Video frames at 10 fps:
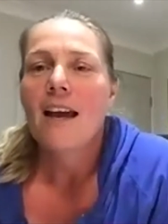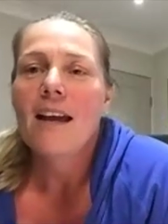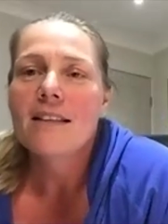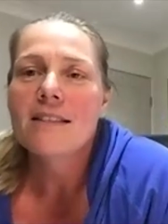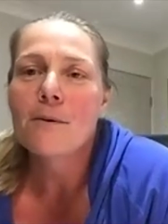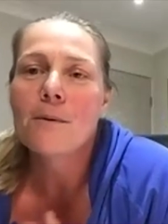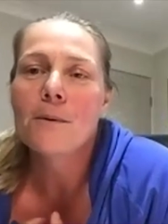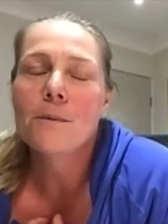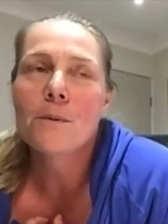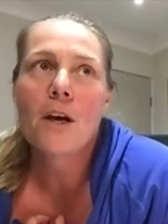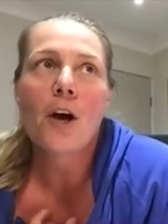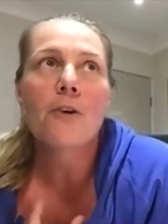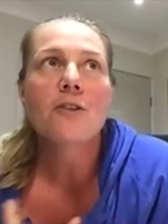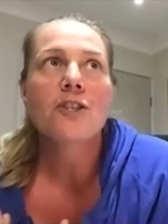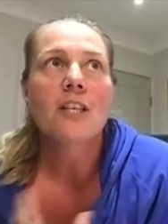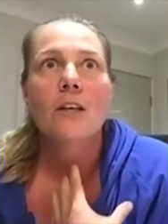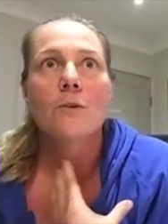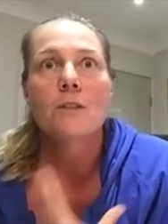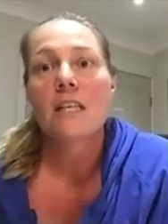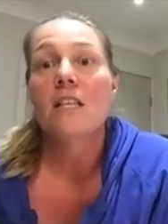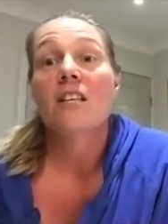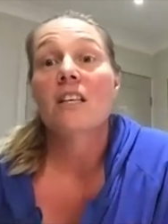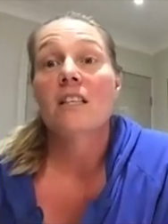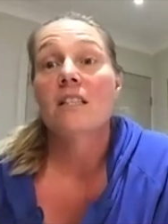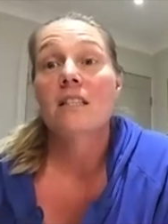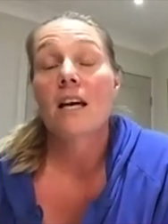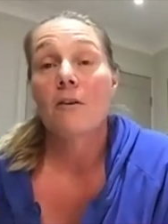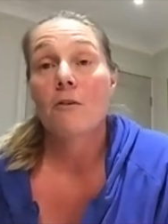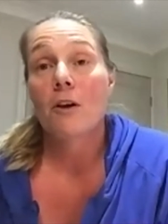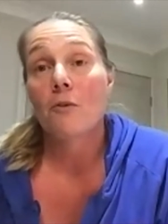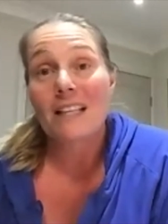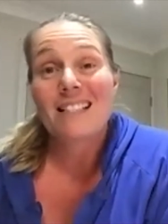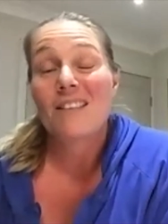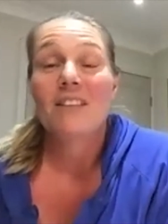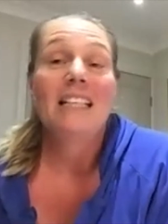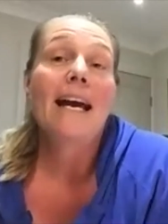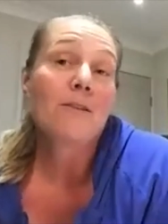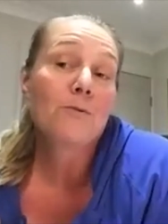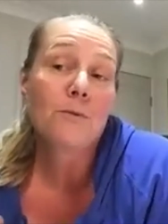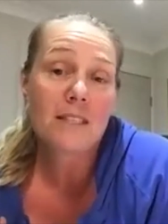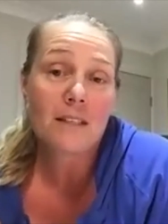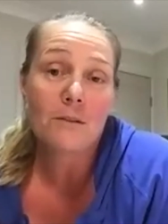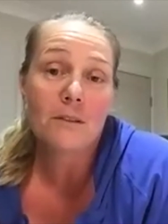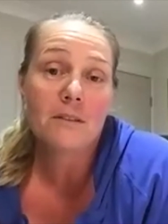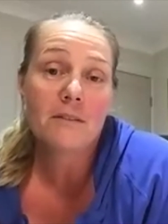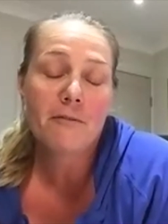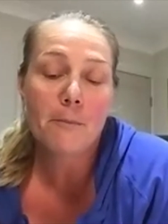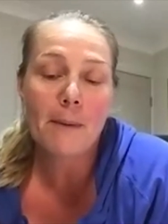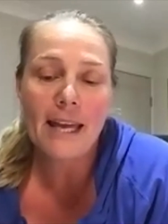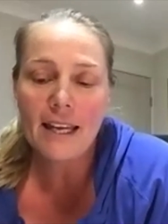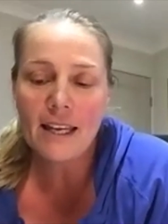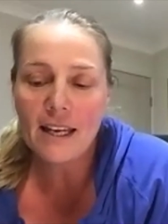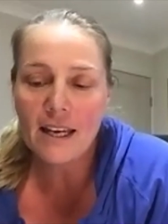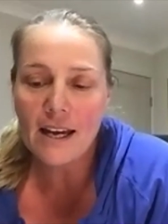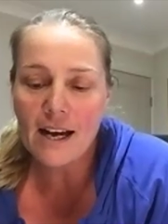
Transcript: And so coaching or teaching is a, a relatively natural skill for me.